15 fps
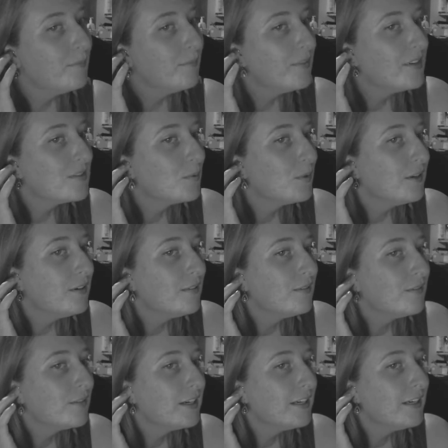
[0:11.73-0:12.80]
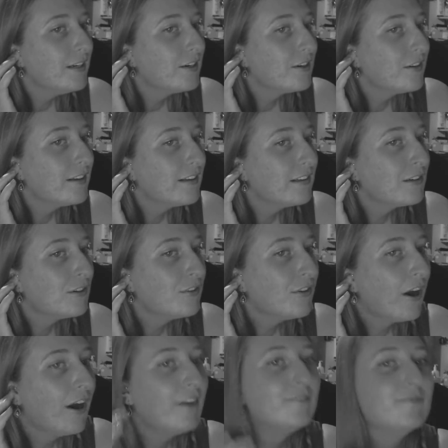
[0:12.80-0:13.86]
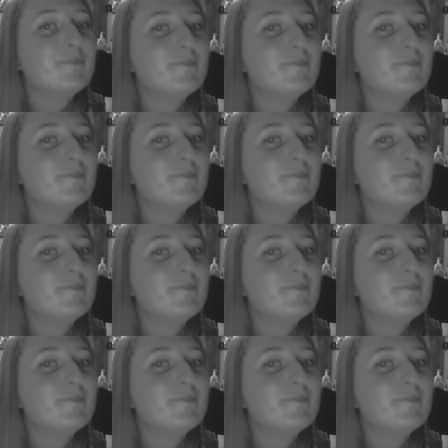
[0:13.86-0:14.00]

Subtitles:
this one right here, that little dot.